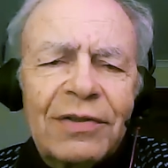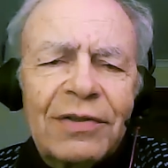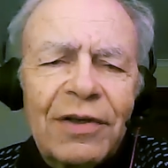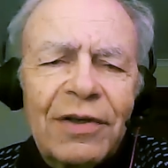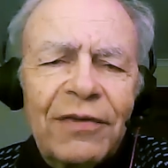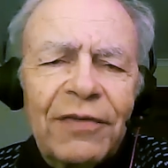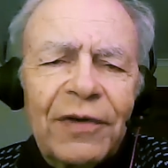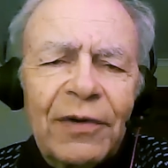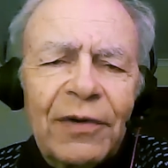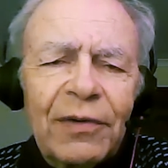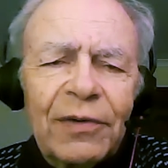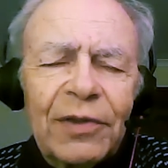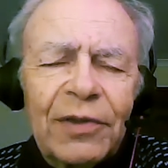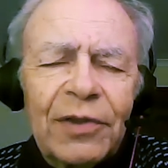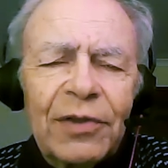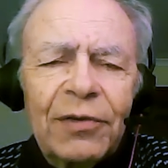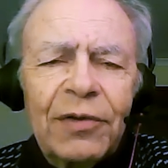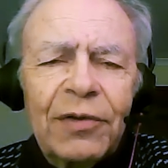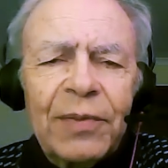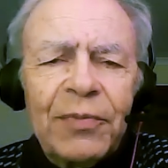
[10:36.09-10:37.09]
difficult to
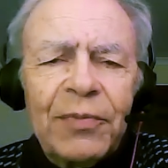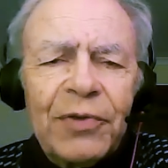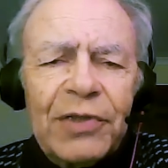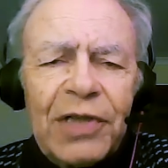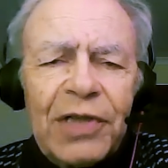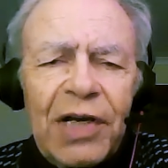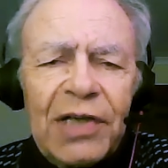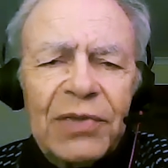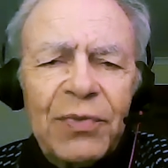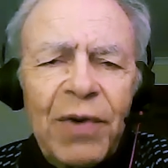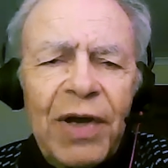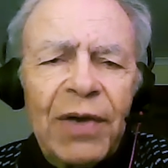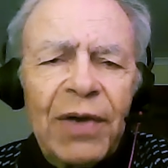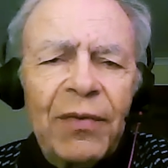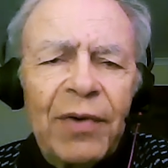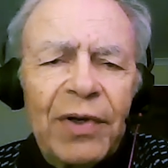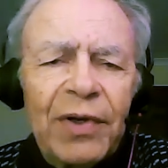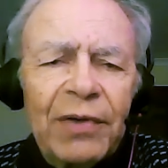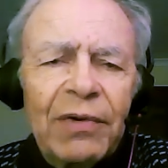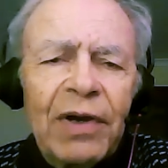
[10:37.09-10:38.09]
do in a precise way
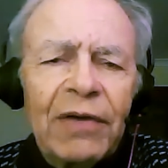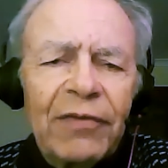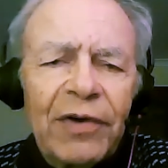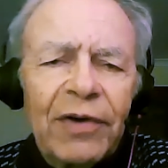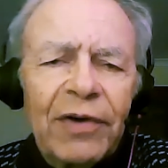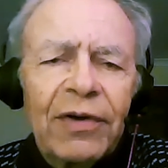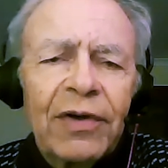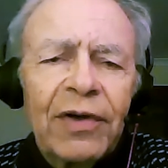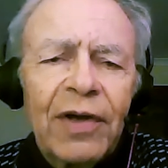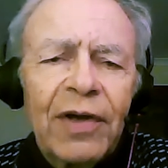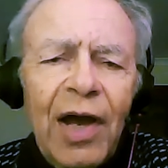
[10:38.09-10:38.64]
when you have a